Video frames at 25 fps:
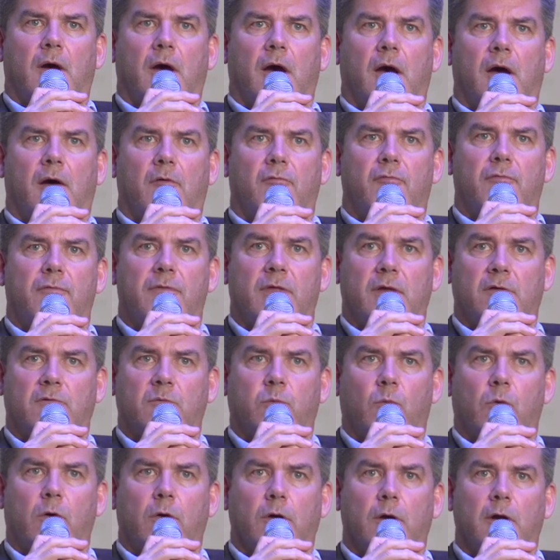of this
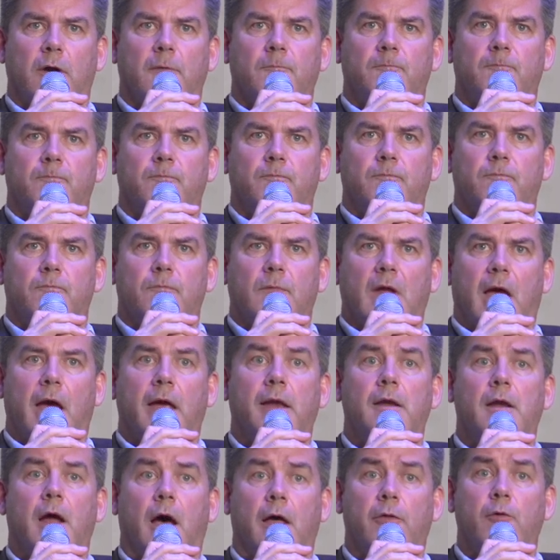war
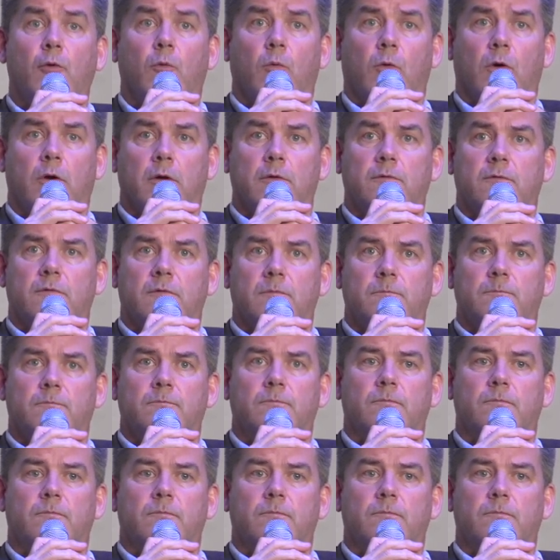and other wars